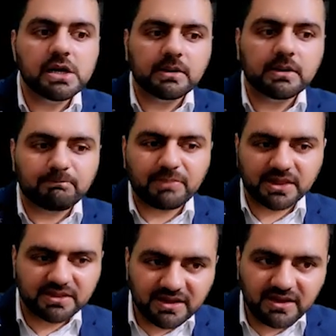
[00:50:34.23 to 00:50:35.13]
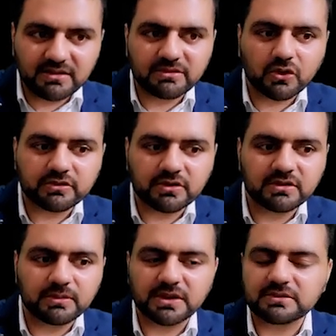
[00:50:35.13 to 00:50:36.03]
But these cross currency
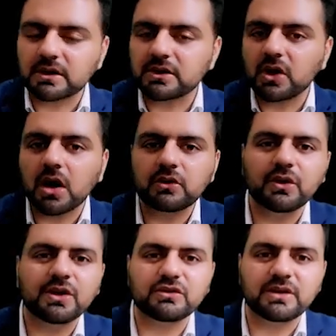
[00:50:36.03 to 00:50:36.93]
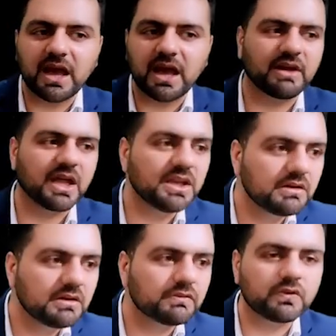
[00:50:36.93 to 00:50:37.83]
pairs are not going to have any
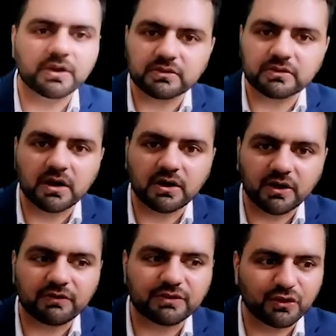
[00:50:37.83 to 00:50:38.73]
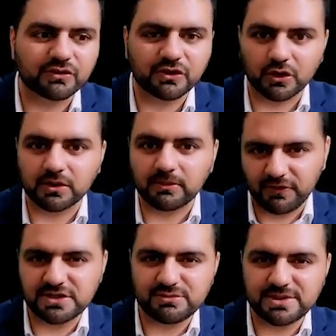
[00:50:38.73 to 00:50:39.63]
influence of the US economy,
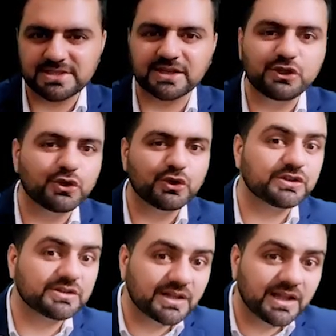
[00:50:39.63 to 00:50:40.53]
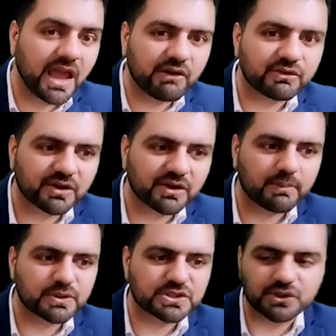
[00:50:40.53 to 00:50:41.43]
which means that you still have a trade
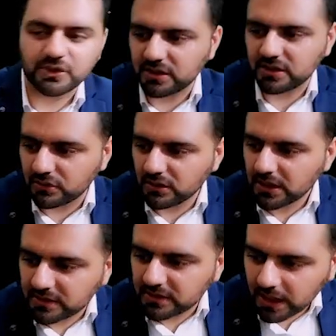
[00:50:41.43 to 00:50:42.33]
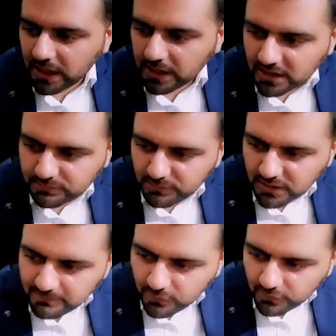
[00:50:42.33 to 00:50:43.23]
opportunity to take. Let me
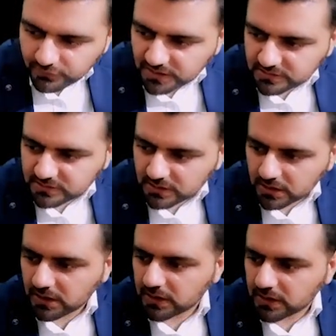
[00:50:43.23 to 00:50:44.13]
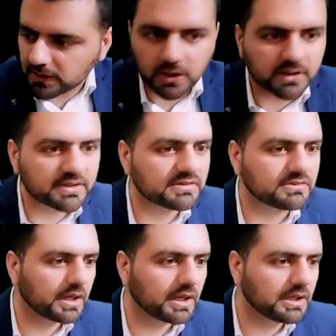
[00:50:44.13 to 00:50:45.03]
remove this all this
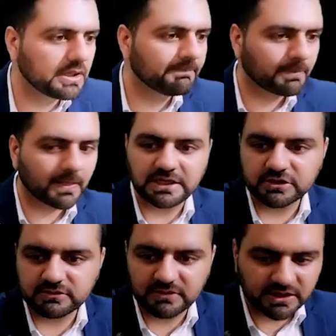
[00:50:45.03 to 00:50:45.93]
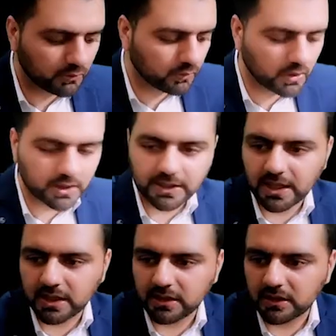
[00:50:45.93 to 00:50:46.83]
drawing, and let's move on
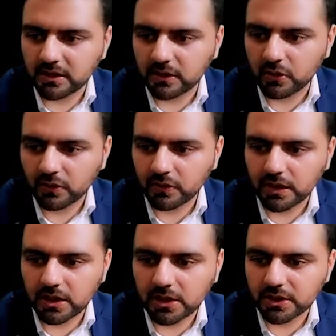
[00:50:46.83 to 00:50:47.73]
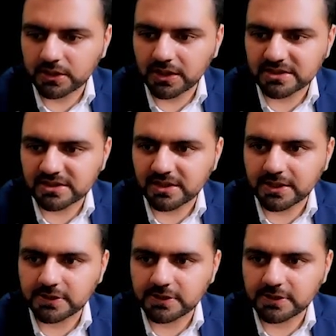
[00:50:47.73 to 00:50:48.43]
and go on the next slide.